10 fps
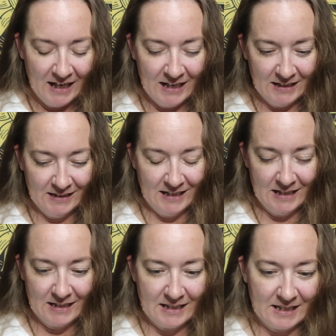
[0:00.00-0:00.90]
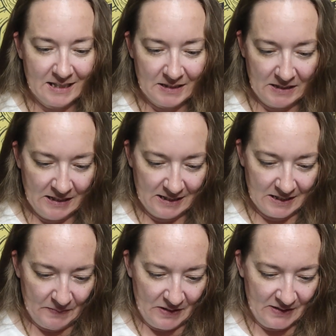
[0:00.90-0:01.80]
it it's it
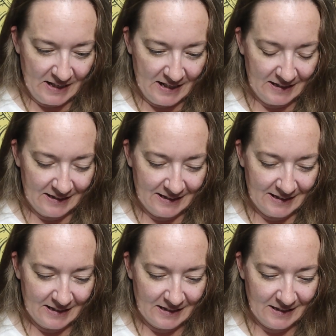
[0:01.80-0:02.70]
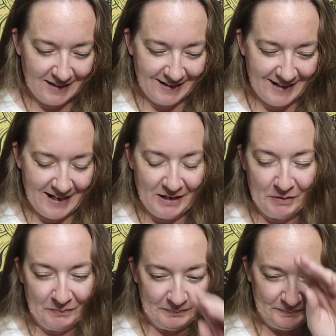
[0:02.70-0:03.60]
smells like
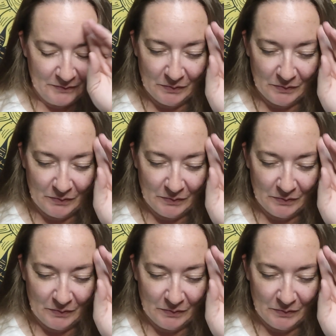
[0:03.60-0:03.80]
um